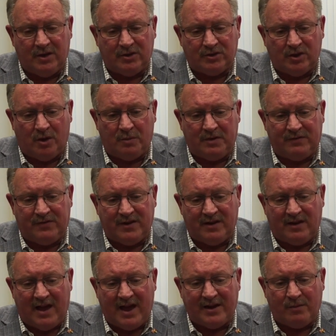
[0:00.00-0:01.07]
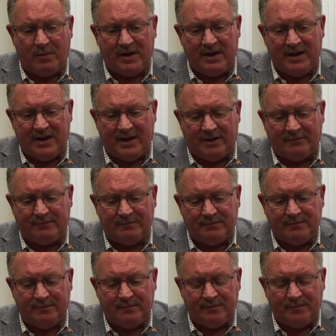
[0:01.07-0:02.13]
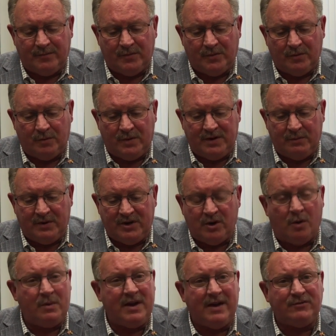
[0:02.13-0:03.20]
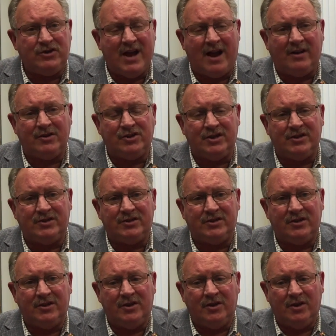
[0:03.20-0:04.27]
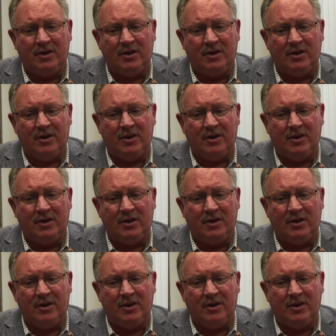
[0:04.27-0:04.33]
So we feel like we know we have challenges,